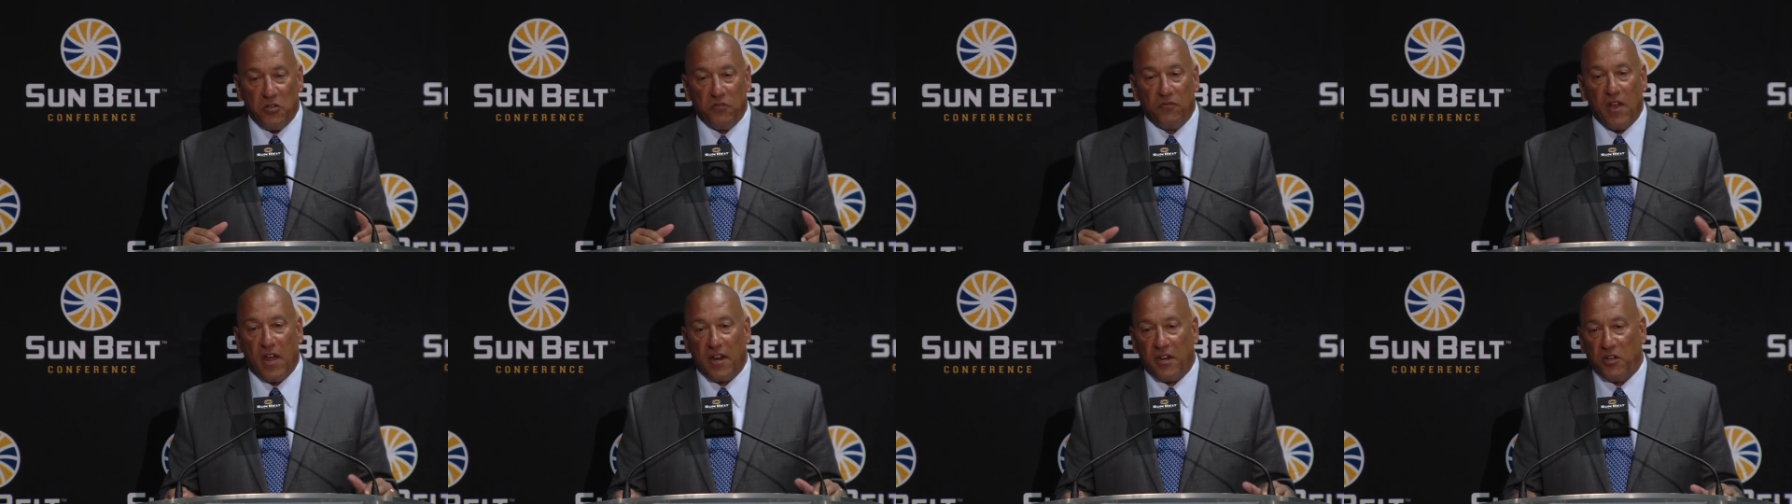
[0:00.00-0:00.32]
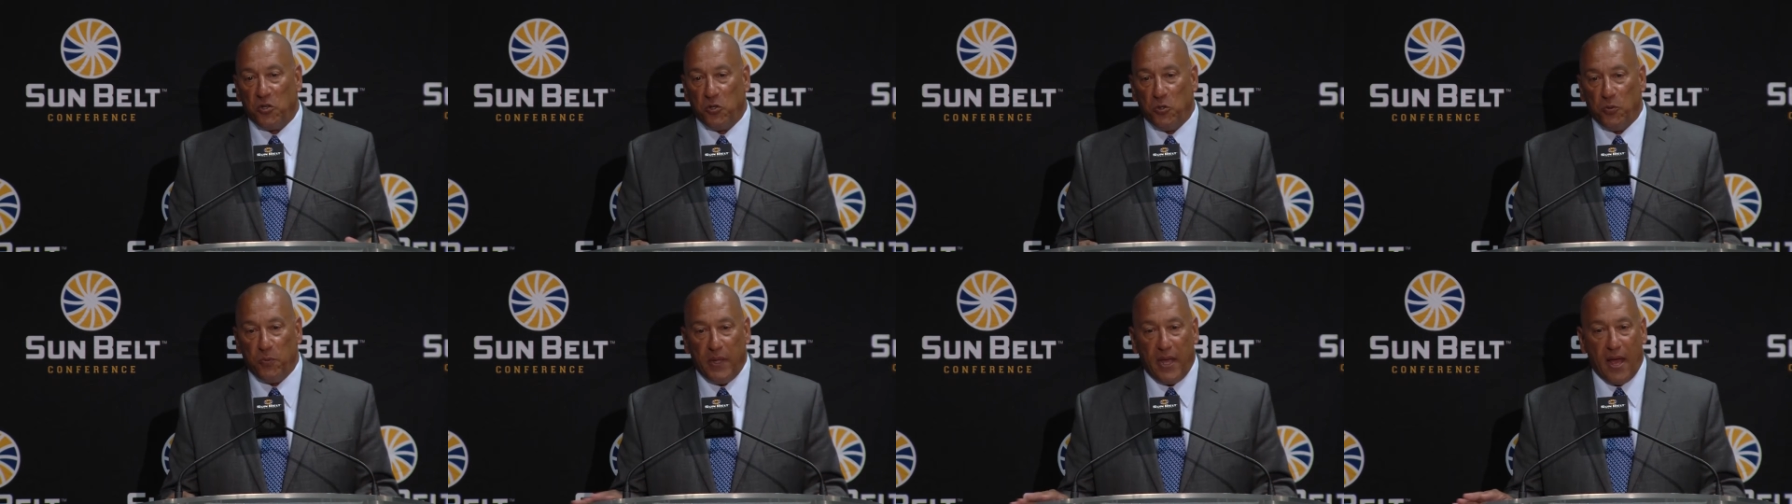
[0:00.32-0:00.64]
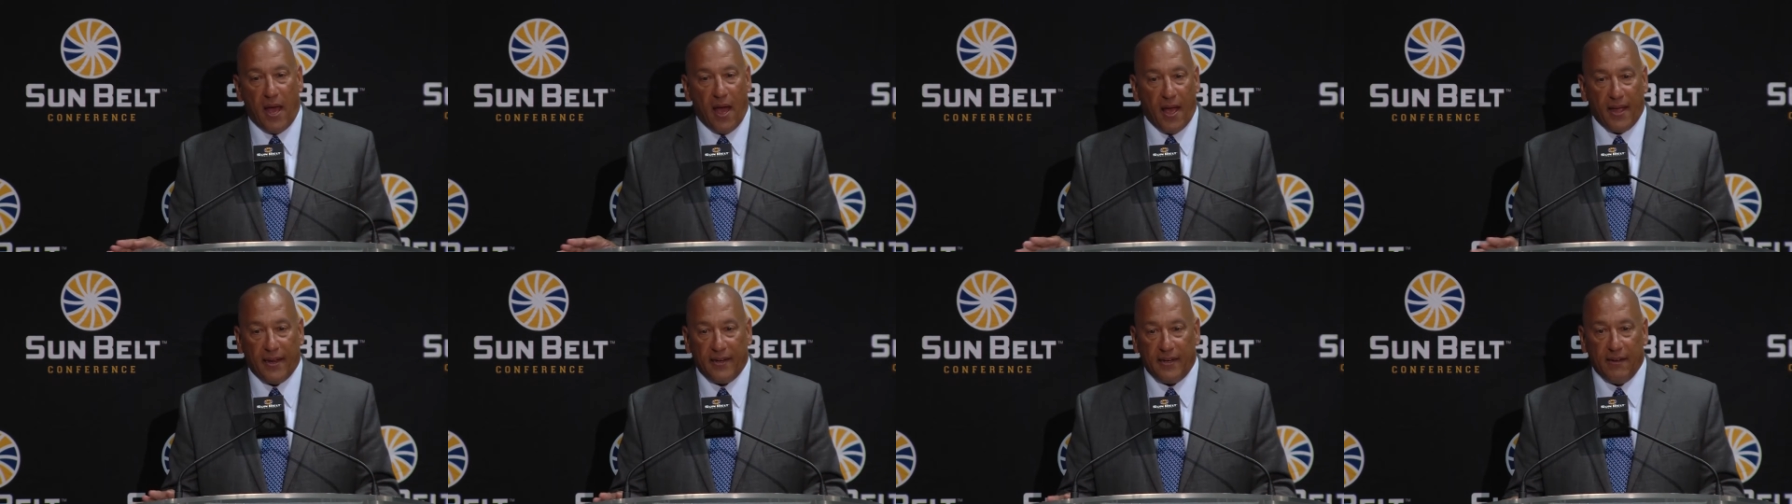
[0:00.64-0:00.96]
you've got to do
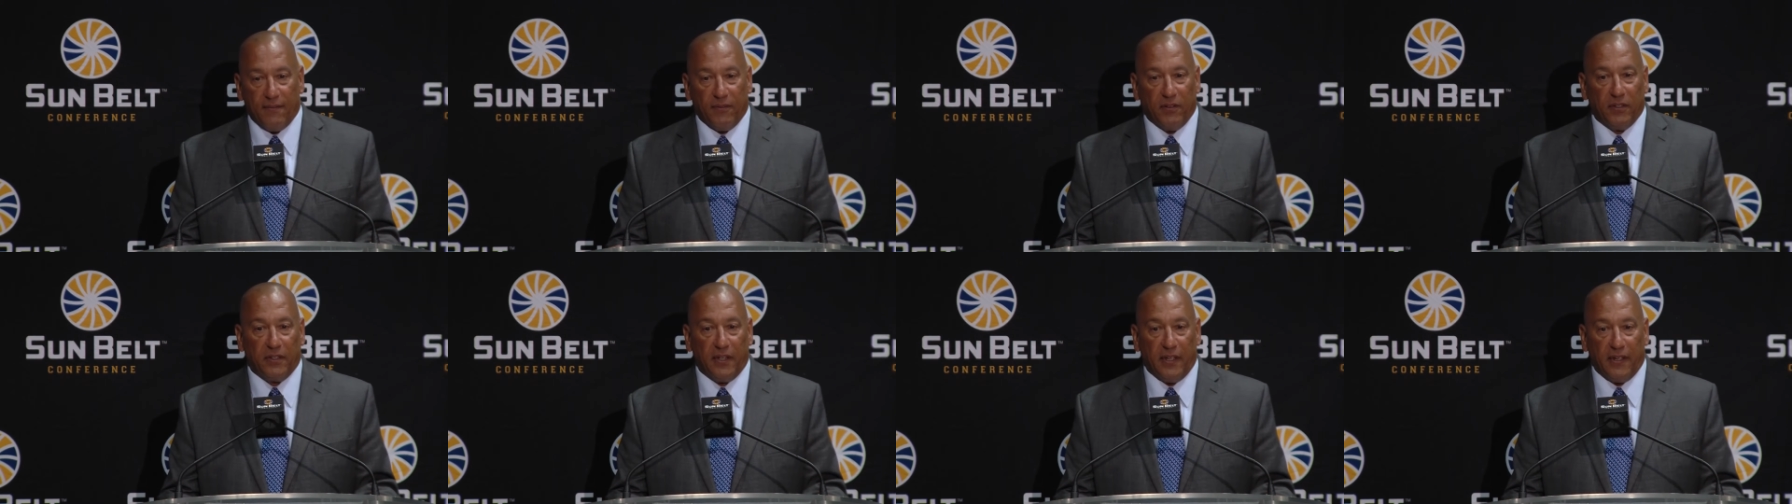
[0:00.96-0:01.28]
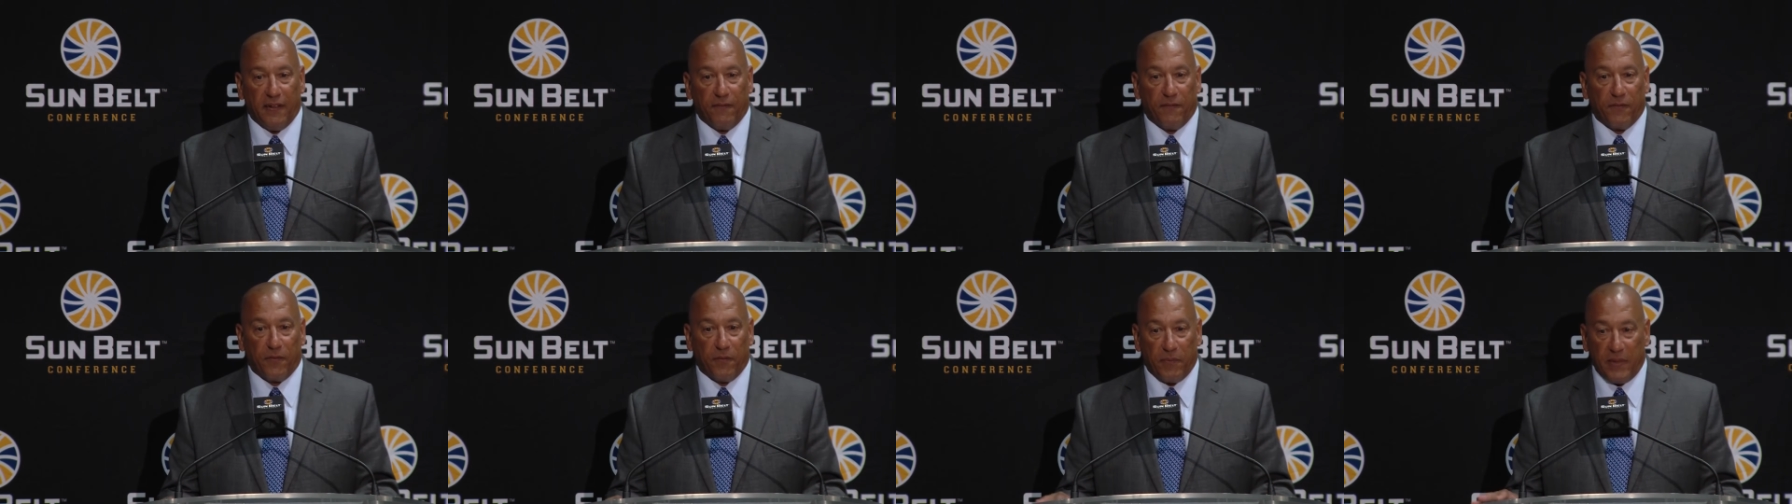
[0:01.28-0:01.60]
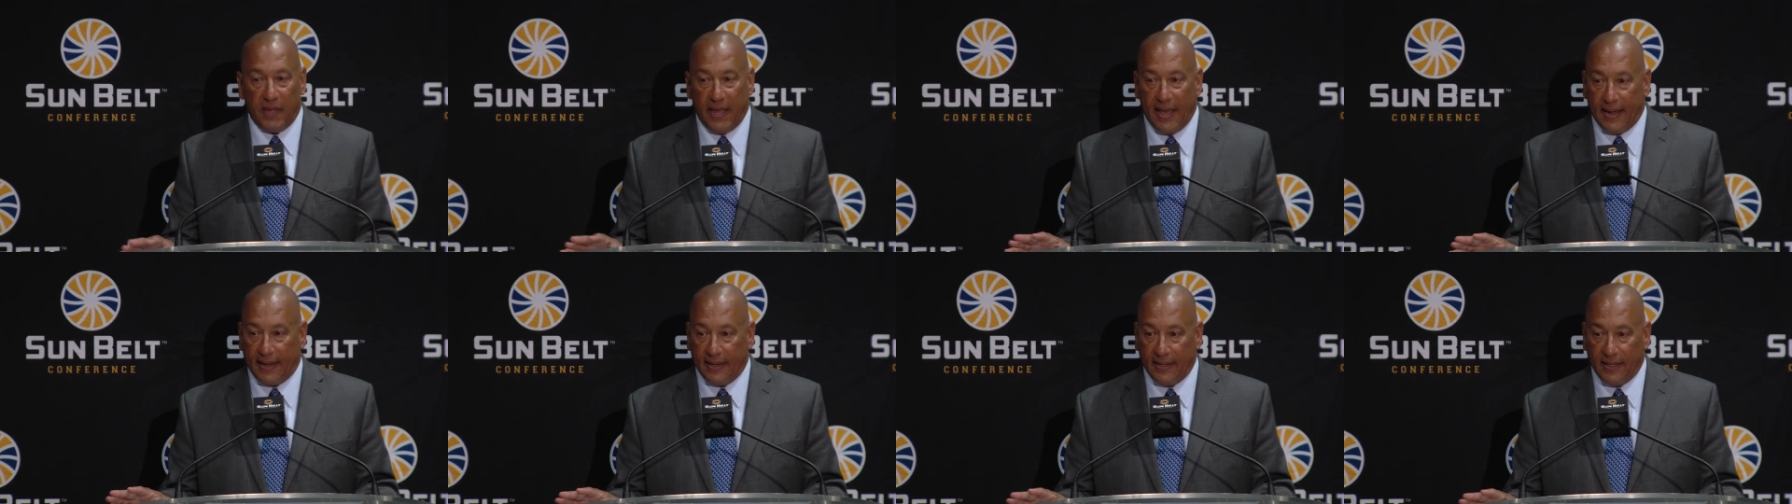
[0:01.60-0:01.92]
behind everything from
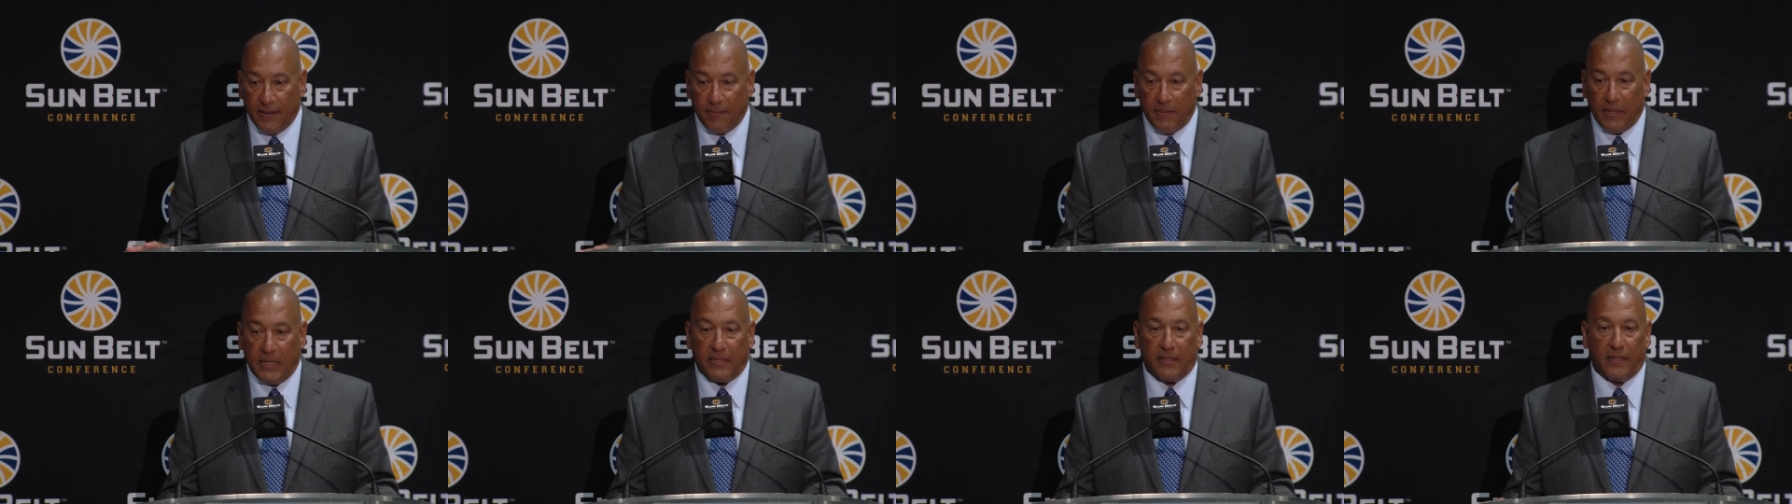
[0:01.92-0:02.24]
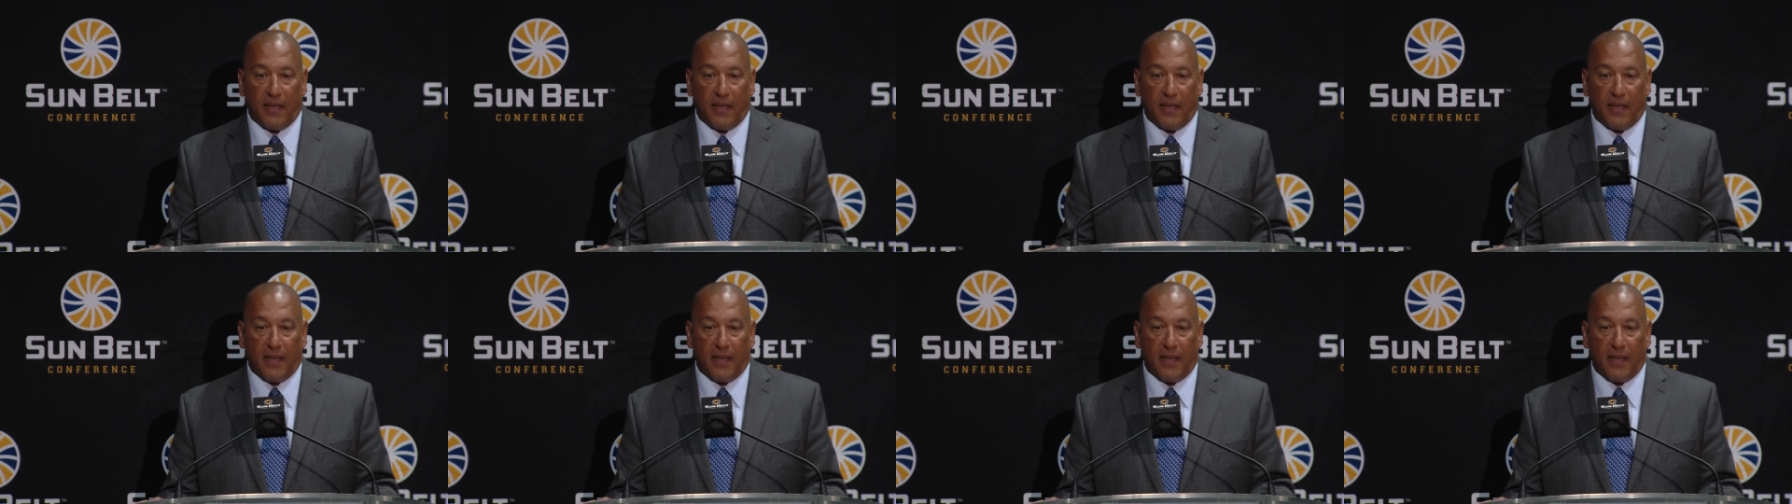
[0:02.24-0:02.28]
the academic